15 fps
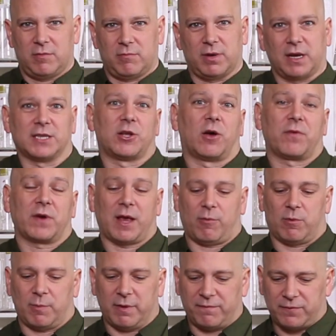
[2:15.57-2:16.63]
Because don't forget,
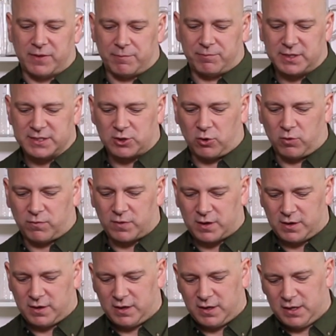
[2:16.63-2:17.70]
when we flip this
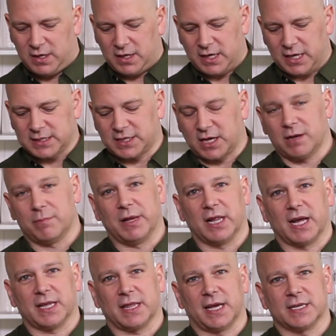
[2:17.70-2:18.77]
over, it's going to be
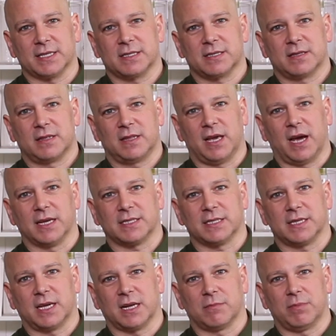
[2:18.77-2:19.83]
like this. The ice
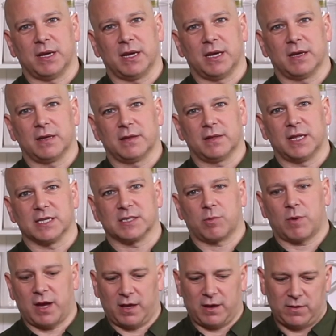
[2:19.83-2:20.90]
is going to be this
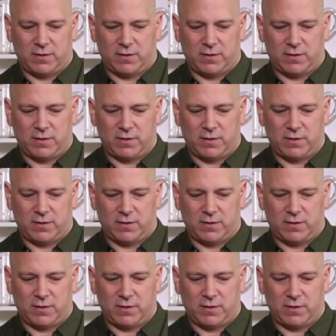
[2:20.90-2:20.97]
way.